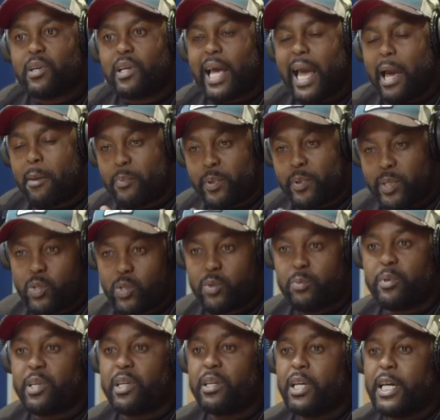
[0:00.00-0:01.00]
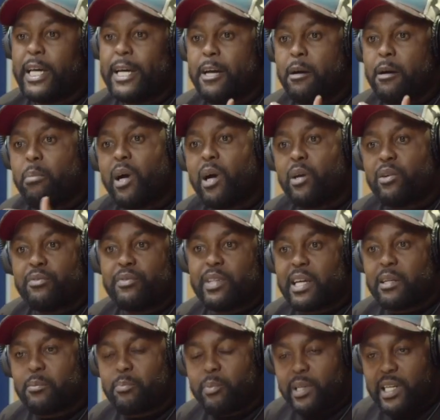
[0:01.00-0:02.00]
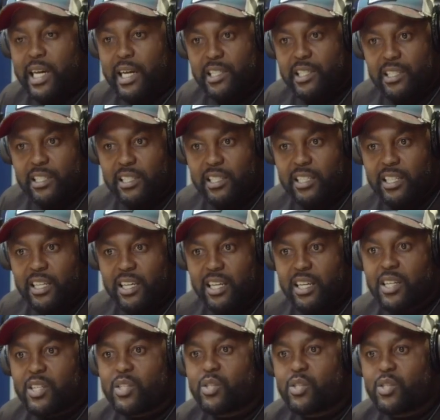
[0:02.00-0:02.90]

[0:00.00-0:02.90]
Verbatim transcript: were, happened to be part of that production. Yeah.